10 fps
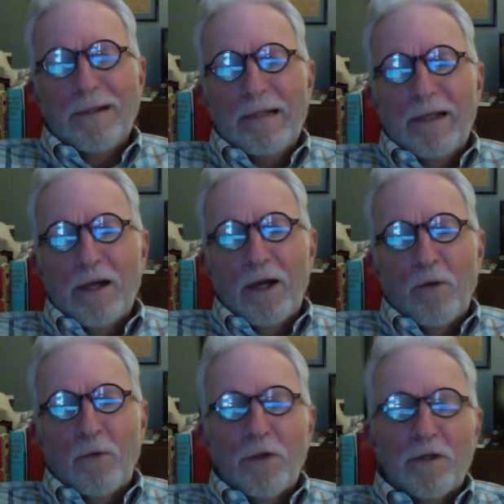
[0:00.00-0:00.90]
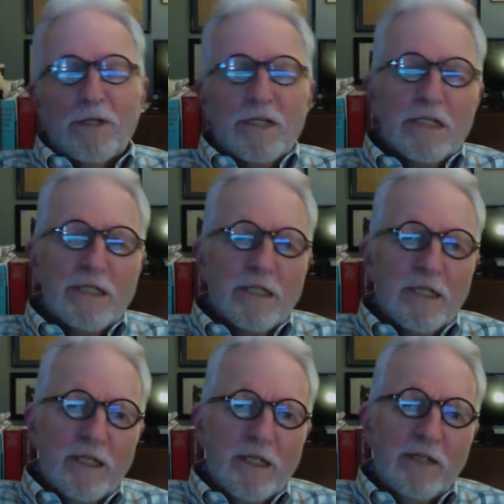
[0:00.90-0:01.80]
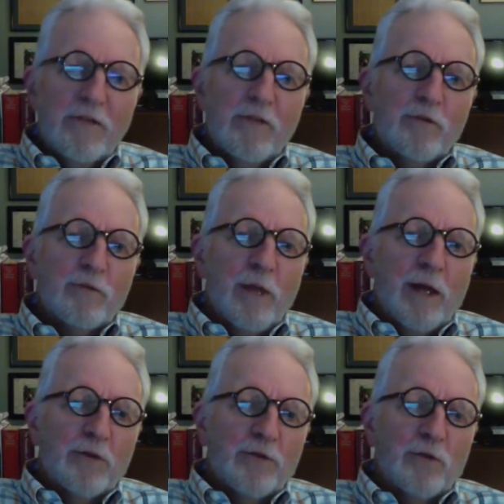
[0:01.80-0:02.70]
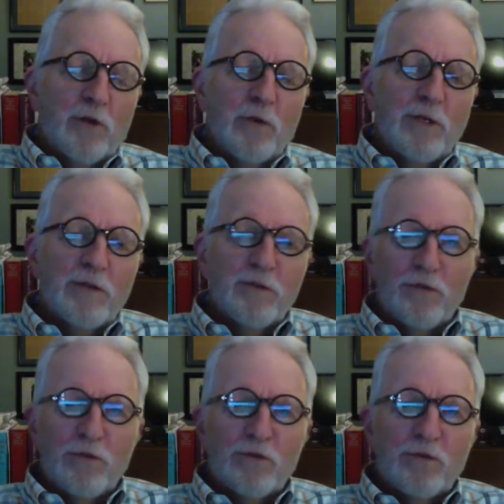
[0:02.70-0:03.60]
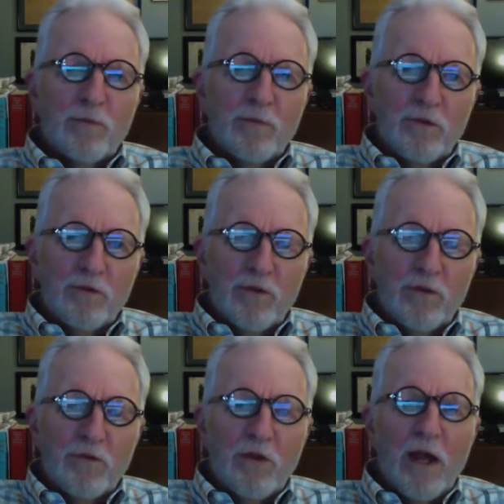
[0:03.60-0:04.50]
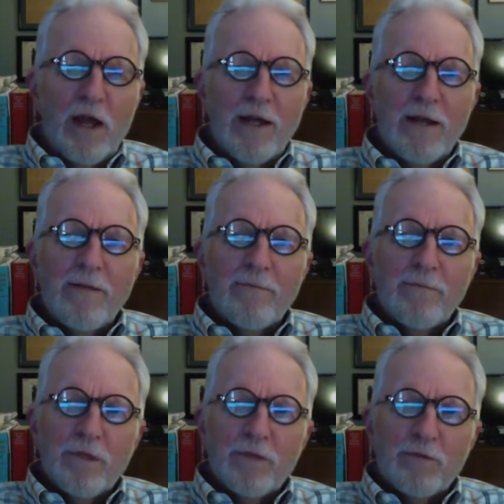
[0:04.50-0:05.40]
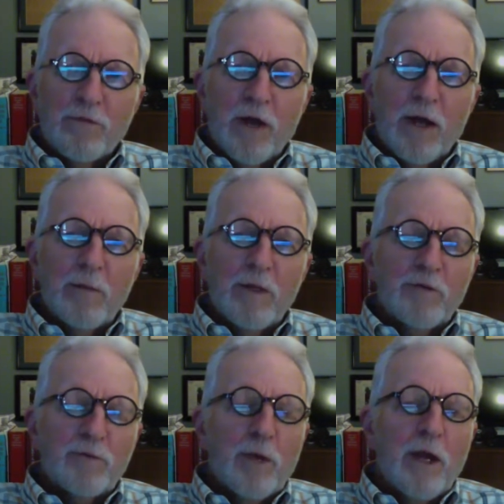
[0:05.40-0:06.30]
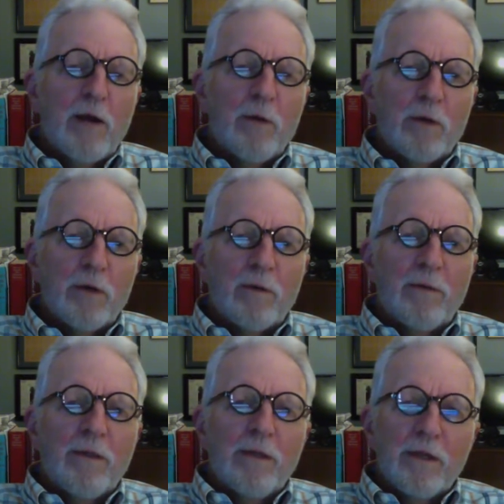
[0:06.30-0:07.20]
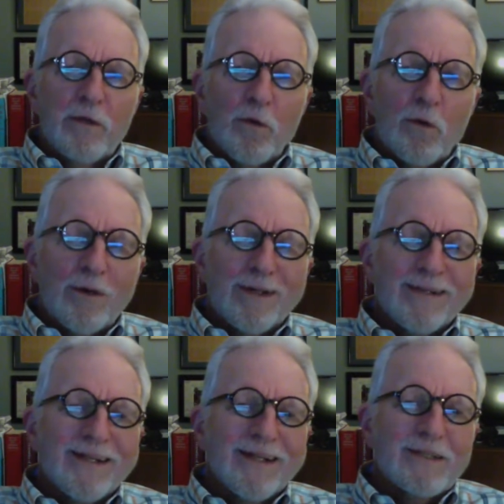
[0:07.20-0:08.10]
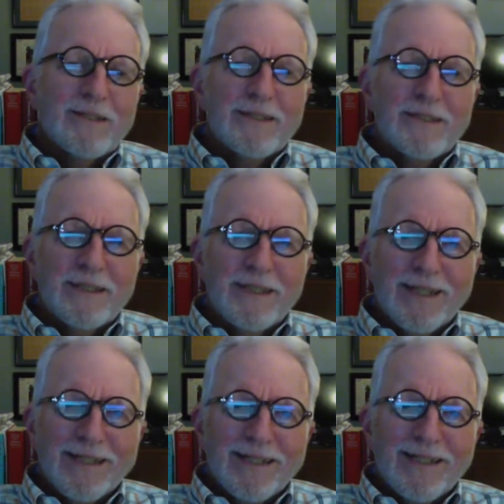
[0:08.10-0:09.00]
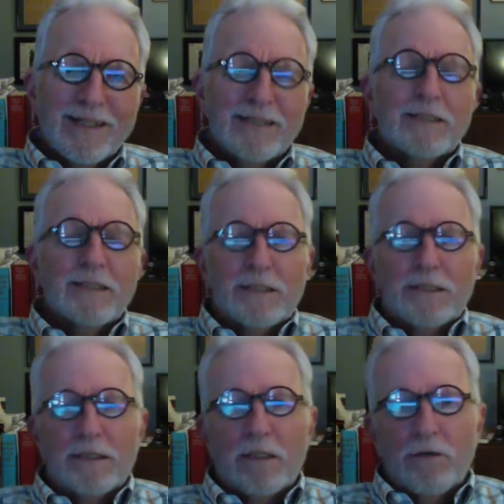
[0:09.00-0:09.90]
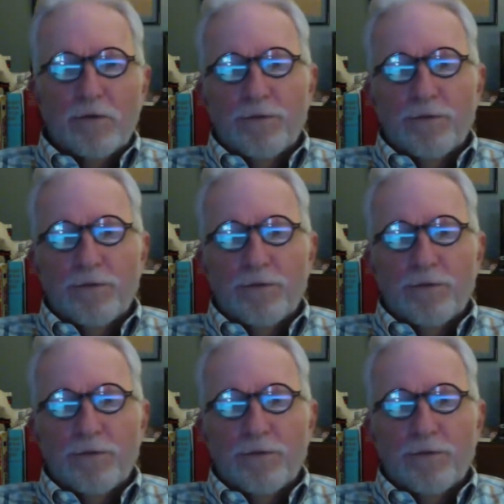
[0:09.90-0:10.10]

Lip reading: We're going to see this Madisonian system, this design that fragments power and organizes it against itself.